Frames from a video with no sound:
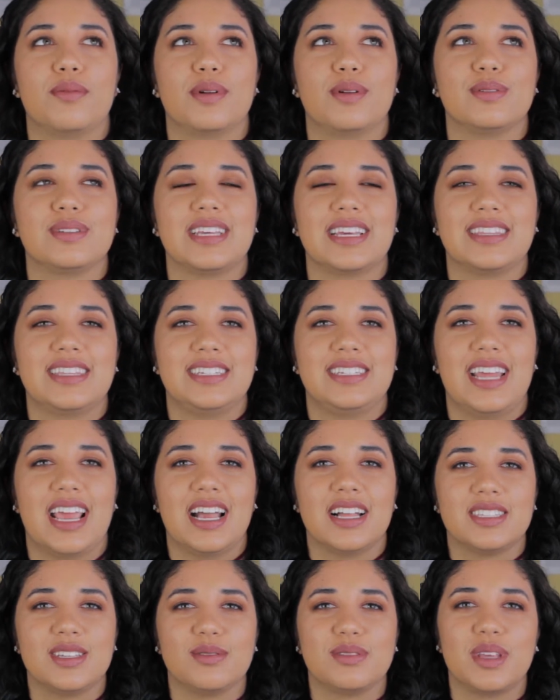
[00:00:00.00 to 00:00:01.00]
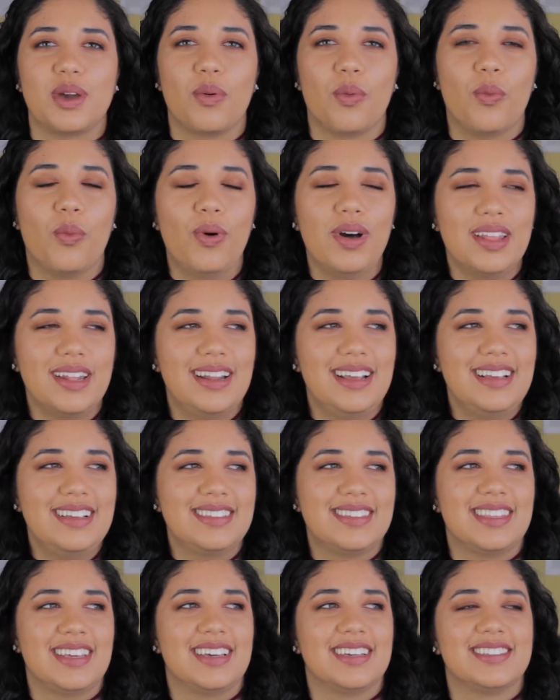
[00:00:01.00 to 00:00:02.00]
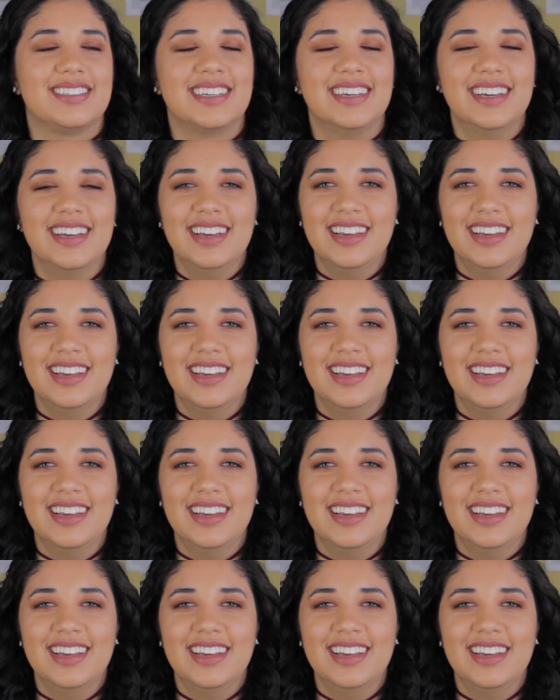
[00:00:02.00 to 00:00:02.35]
but it was like the dance. I was like, what is this?